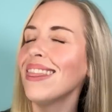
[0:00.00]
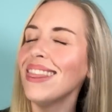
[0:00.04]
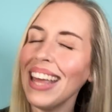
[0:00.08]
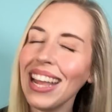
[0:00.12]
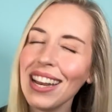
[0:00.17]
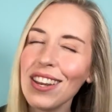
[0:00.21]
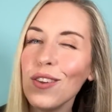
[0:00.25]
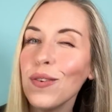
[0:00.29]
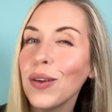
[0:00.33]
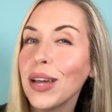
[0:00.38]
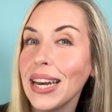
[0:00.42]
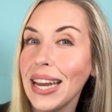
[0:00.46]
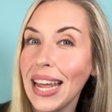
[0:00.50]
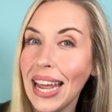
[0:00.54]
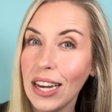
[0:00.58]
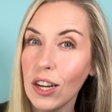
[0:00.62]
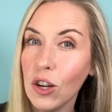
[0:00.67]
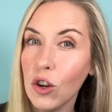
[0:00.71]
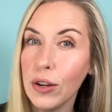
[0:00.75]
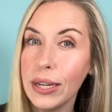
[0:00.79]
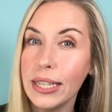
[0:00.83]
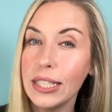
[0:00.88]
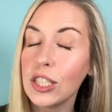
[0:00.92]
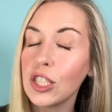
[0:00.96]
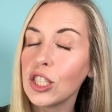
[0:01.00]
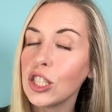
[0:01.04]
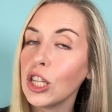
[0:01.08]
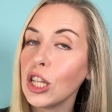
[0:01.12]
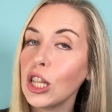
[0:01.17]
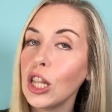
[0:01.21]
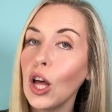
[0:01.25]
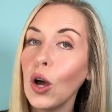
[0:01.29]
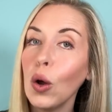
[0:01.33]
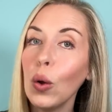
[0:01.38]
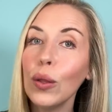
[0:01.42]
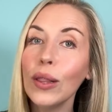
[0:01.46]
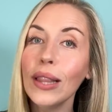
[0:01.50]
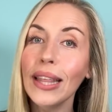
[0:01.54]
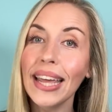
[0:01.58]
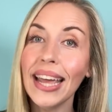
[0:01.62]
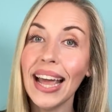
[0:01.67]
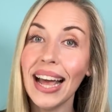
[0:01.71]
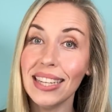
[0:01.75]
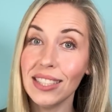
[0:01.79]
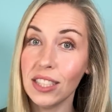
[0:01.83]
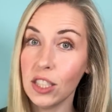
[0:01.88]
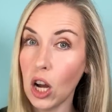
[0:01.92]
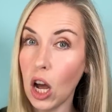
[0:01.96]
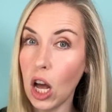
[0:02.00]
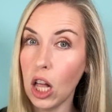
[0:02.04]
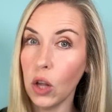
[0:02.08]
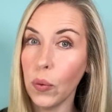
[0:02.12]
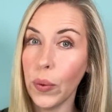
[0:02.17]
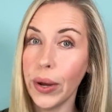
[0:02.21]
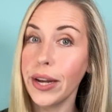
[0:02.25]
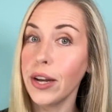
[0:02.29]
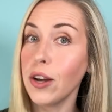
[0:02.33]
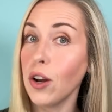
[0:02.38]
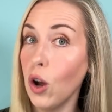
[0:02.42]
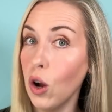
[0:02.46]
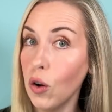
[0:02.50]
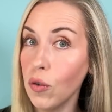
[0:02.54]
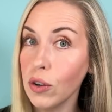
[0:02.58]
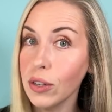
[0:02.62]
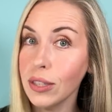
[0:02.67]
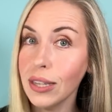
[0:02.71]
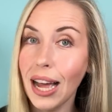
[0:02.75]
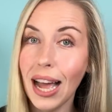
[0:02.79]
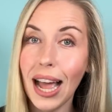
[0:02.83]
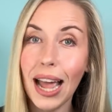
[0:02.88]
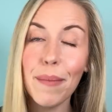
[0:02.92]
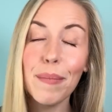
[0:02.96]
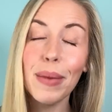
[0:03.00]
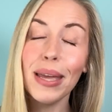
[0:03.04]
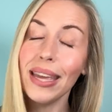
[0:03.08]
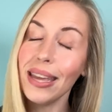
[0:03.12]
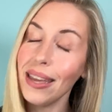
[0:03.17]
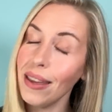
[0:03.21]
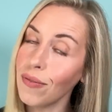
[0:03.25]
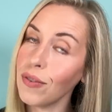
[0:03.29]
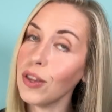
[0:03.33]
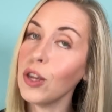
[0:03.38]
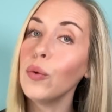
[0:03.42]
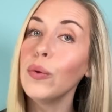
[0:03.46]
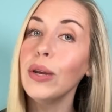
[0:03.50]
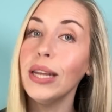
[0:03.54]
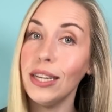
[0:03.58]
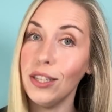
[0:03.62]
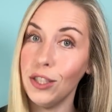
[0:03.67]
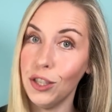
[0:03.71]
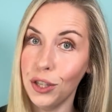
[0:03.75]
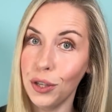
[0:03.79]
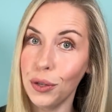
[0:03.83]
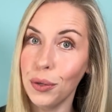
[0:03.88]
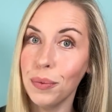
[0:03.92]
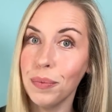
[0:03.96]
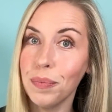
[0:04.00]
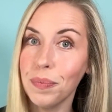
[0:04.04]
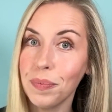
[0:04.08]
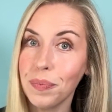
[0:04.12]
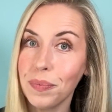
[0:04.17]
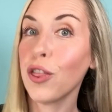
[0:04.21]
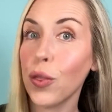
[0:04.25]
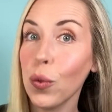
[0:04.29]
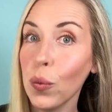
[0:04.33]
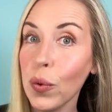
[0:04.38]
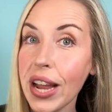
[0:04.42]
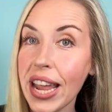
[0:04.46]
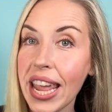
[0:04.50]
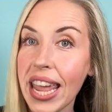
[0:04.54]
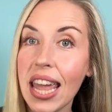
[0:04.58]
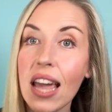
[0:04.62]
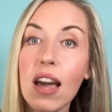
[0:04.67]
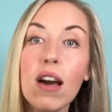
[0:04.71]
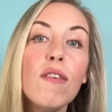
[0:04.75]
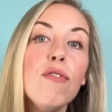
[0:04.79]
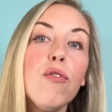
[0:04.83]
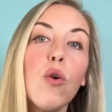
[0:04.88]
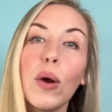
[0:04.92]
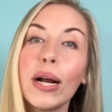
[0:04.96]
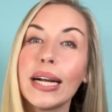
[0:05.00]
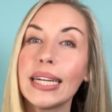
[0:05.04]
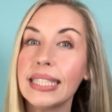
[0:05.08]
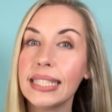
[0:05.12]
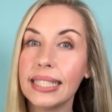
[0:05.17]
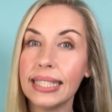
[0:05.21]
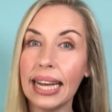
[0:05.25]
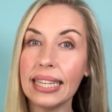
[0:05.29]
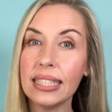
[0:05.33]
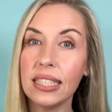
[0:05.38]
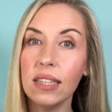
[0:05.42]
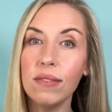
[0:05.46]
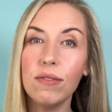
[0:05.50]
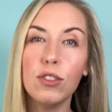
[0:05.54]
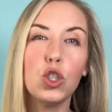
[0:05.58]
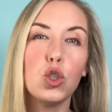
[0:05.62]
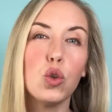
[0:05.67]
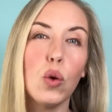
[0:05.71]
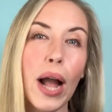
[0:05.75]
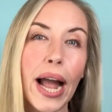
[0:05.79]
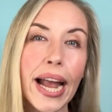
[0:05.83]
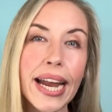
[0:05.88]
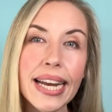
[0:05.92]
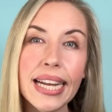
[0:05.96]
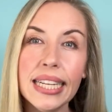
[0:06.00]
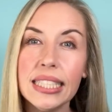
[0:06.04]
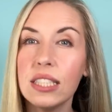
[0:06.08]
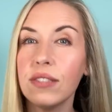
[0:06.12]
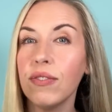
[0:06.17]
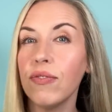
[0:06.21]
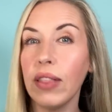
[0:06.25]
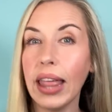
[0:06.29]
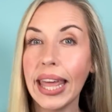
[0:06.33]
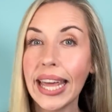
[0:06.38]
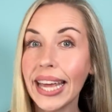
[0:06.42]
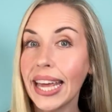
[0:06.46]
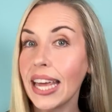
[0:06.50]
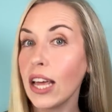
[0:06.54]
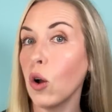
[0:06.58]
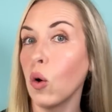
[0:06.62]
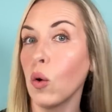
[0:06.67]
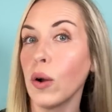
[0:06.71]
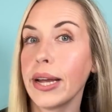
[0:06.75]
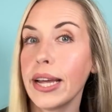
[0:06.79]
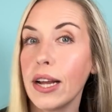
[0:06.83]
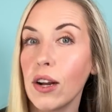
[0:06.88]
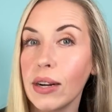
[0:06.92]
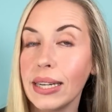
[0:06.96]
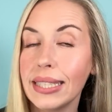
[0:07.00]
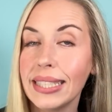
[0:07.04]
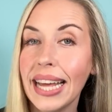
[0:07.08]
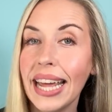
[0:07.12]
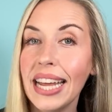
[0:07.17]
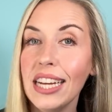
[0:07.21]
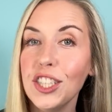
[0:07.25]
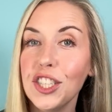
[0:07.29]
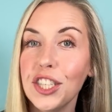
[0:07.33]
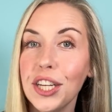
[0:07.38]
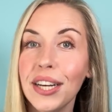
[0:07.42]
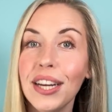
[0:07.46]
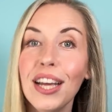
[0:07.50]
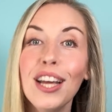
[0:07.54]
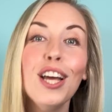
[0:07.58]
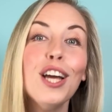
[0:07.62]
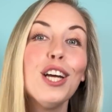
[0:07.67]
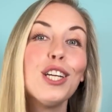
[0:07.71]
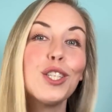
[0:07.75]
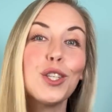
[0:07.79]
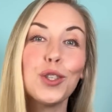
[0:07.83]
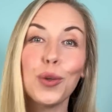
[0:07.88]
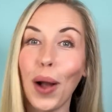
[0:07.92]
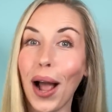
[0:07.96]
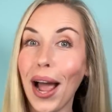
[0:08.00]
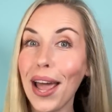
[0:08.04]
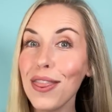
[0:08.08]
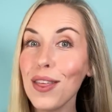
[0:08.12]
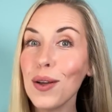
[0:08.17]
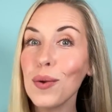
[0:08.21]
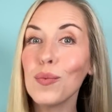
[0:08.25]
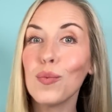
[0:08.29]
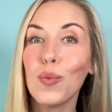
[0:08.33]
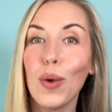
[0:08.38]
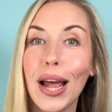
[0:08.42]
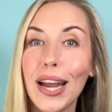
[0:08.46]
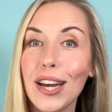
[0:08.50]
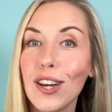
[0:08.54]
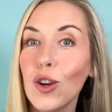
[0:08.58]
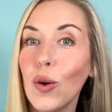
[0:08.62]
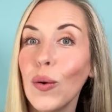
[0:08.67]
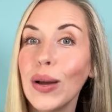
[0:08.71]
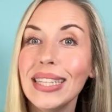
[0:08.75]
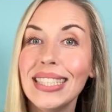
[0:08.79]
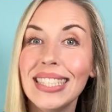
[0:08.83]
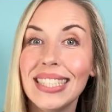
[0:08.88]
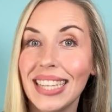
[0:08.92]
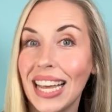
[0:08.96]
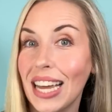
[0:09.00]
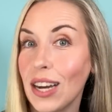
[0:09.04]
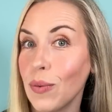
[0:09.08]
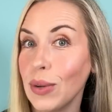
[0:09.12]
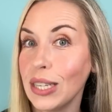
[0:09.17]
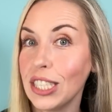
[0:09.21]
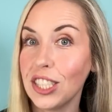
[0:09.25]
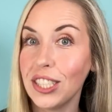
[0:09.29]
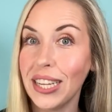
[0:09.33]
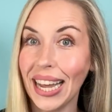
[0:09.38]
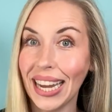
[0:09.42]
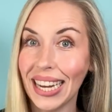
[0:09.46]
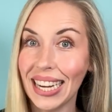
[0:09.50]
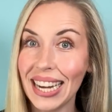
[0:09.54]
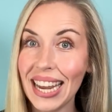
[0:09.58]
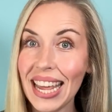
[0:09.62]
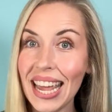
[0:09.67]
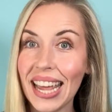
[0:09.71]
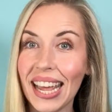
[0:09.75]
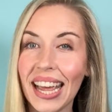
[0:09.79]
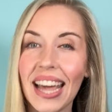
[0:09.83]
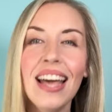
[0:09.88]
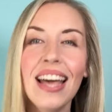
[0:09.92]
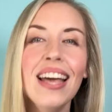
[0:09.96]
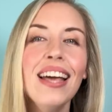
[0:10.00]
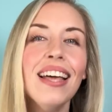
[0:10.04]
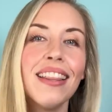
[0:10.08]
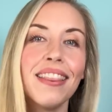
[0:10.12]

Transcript: Then you can increase slowly as tolerated over time if you need to. Three, for excessive dryness, flaking, or irritation, try the retinoid sandwich technique.